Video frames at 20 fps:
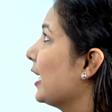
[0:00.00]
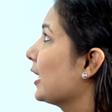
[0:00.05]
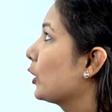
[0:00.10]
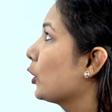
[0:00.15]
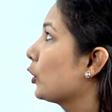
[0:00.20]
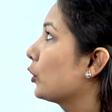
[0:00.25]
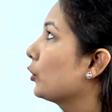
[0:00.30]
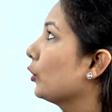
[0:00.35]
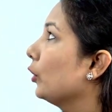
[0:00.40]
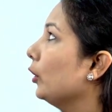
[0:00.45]

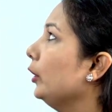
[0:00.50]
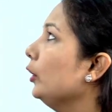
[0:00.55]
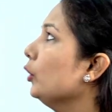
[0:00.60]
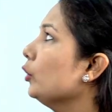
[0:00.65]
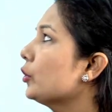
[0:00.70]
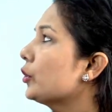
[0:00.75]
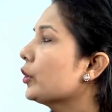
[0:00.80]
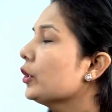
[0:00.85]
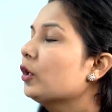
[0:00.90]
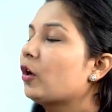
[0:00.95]
So,
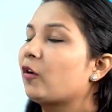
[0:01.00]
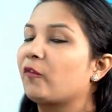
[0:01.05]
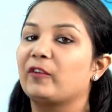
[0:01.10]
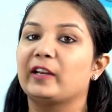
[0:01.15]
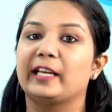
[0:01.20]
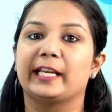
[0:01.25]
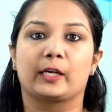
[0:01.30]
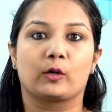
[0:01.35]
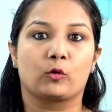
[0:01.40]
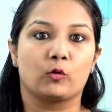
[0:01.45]
solution of
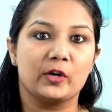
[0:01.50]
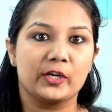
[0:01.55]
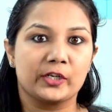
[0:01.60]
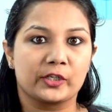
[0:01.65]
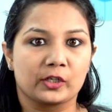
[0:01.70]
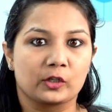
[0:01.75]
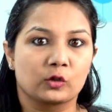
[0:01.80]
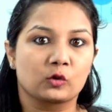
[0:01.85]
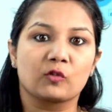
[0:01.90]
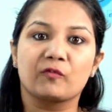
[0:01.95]
an
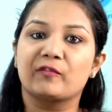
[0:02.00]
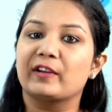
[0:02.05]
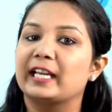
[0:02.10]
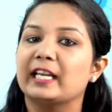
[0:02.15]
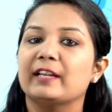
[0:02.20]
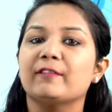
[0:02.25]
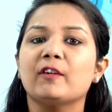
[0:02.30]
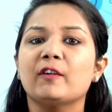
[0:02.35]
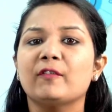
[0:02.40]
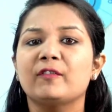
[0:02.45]
equation. So,
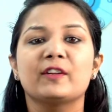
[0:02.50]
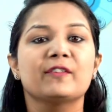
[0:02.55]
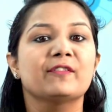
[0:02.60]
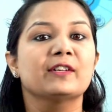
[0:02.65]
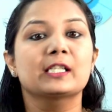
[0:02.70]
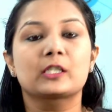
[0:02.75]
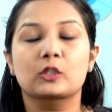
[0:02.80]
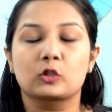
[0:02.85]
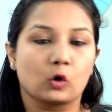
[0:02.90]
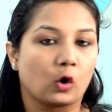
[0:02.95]
whenever we
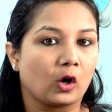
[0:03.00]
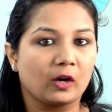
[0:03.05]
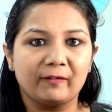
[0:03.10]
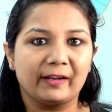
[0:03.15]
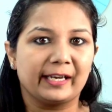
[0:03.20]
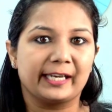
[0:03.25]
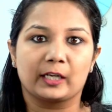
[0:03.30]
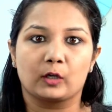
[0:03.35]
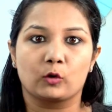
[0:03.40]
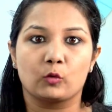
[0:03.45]
will solve
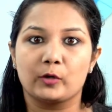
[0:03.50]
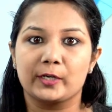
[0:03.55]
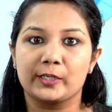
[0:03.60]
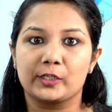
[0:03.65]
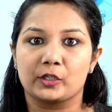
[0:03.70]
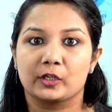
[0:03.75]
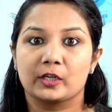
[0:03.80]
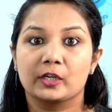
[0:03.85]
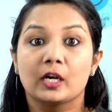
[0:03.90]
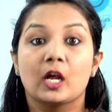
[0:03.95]
an
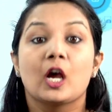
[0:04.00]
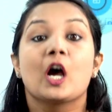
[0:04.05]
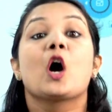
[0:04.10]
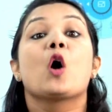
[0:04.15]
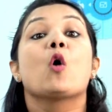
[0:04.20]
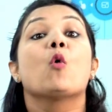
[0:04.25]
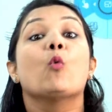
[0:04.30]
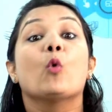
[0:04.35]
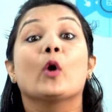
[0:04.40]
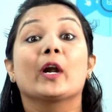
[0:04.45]
equation,
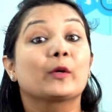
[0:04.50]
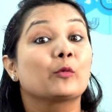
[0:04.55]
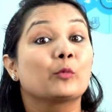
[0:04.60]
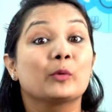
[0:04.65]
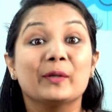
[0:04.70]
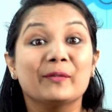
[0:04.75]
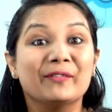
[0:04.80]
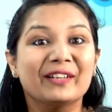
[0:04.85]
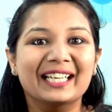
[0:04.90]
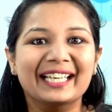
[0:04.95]
what
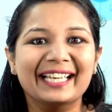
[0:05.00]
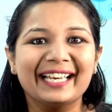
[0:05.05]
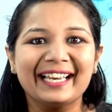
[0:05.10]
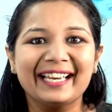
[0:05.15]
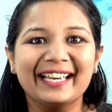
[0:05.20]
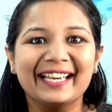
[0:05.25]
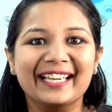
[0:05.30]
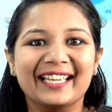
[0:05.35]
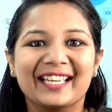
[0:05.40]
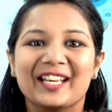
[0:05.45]
we will
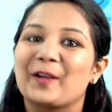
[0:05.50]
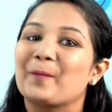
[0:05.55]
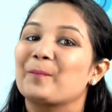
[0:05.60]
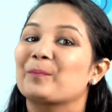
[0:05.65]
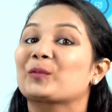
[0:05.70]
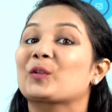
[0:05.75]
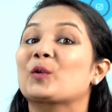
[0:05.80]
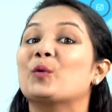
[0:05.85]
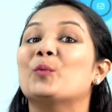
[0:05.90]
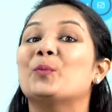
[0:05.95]
get?
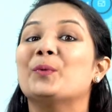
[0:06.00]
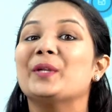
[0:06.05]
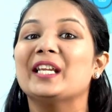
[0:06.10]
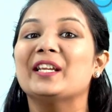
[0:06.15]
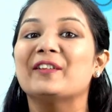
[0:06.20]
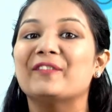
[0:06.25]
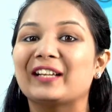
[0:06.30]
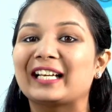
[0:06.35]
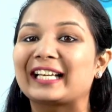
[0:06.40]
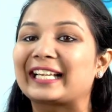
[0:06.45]

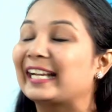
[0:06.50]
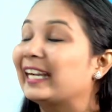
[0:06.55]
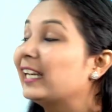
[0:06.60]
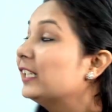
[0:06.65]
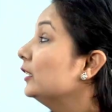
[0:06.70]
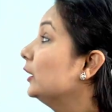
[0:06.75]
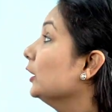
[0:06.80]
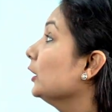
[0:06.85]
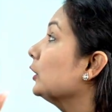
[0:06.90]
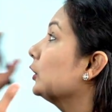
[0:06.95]
We will
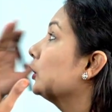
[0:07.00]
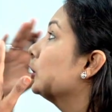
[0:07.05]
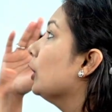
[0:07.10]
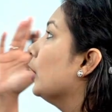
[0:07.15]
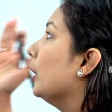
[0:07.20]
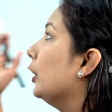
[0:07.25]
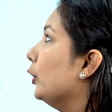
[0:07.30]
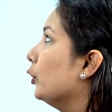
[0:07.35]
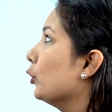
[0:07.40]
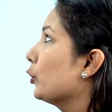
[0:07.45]
get the
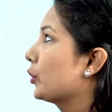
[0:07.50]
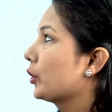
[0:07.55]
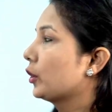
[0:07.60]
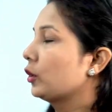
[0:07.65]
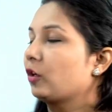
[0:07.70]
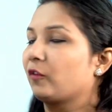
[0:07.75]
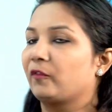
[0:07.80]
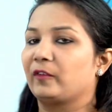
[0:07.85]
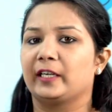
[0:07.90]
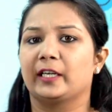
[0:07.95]

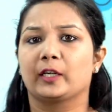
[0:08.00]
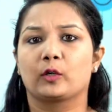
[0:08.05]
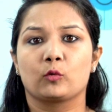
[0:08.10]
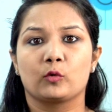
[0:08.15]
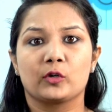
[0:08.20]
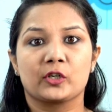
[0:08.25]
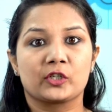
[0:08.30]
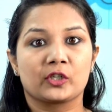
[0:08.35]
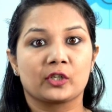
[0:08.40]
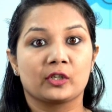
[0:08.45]
solution of an
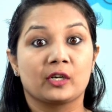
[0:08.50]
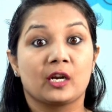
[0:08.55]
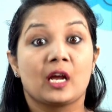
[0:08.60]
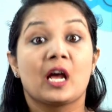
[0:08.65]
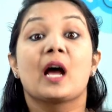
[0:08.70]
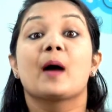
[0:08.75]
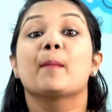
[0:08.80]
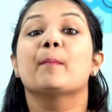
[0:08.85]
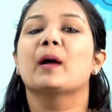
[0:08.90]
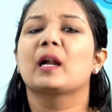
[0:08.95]
equation.
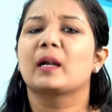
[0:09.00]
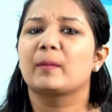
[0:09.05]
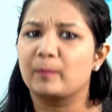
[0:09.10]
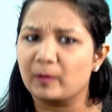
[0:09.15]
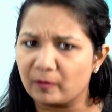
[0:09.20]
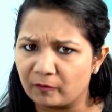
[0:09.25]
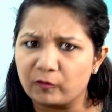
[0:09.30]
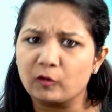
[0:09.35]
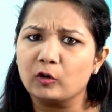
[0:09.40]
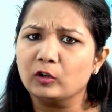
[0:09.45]
But
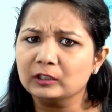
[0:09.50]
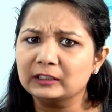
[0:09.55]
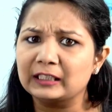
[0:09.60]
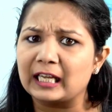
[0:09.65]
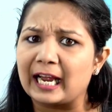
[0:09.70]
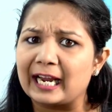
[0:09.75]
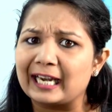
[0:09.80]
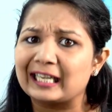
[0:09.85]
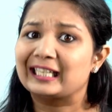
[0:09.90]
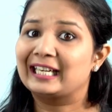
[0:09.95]
before
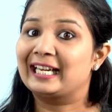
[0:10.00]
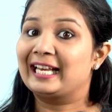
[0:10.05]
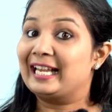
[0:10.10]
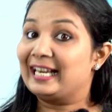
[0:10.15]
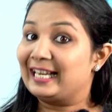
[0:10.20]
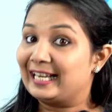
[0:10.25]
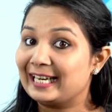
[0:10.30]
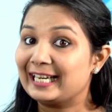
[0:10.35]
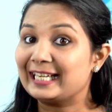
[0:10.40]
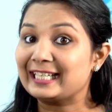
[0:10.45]
that,
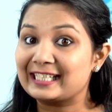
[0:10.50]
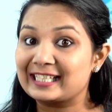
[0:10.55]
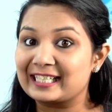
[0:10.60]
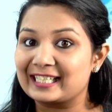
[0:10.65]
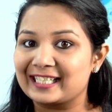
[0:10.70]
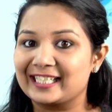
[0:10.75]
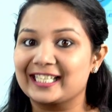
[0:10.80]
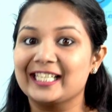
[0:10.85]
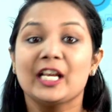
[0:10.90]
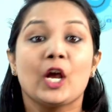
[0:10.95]
let's
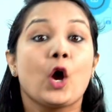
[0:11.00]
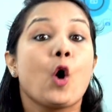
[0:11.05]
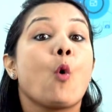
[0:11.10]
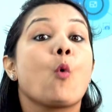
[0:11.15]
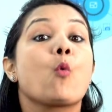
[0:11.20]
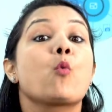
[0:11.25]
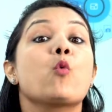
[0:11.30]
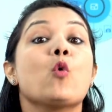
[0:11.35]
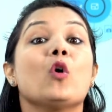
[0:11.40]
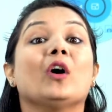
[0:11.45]
see
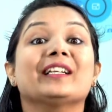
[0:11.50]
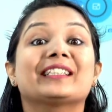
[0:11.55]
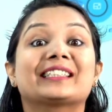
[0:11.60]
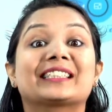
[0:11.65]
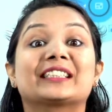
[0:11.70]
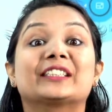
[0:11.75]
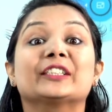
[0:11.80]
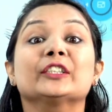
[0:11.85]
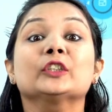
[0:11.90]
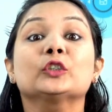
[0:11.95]

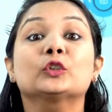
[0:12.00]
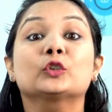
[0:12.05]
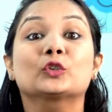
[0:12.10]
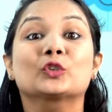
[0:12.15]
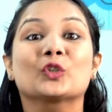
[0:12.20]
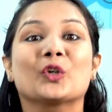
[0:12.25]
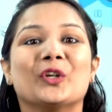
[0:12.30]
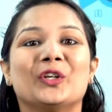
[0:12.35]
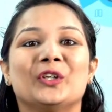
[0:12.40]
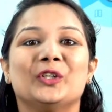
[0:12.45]
what's the
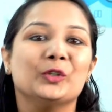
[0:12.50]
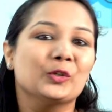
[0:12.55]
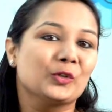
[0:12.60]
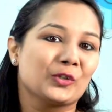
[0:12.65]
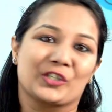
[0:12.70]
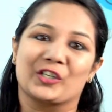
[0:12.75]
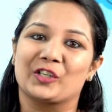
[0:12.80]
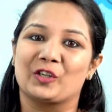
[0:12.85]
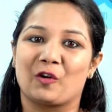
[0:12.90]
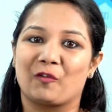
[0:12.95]

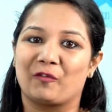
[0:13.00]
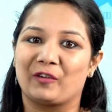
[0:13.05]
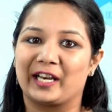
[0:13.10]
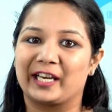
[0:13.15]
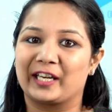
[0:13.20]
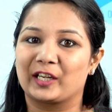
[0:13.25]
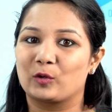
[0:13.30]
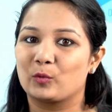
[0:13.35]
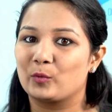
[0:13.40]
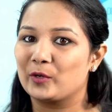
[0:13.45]
solution of
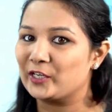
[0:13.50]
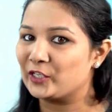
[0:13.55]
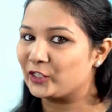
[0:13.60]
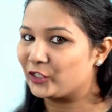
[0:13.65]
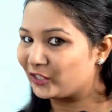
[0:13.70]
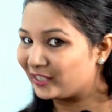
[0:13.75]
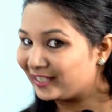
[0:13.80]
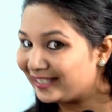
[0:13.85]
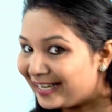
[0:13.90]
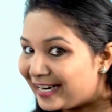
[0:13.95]
an
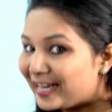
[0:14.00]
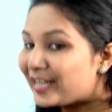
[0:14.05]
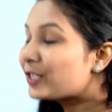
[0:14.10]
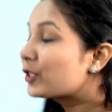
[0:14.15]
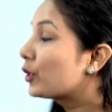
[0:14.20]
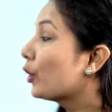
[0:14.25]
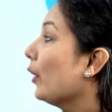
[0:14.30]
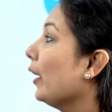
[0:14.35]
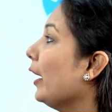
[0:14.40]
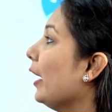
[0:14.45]
equation.
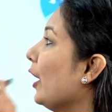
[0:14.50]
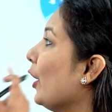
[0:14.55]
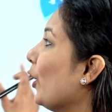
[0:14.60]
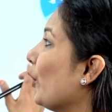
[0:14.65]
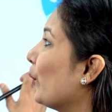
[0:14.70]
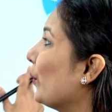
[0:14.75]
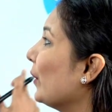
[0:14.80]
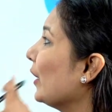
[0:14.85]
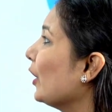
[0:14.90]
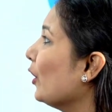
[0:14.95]
So,
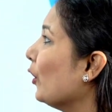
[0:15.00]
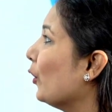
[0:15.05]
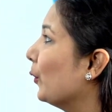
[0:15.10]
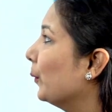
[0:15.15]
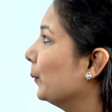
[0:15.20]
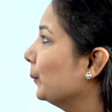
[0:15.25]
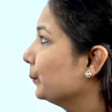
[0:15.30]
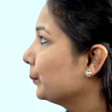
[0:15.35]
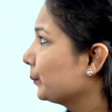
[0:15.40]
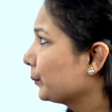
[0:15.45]
here we
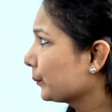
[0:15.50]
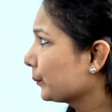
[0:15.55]
go.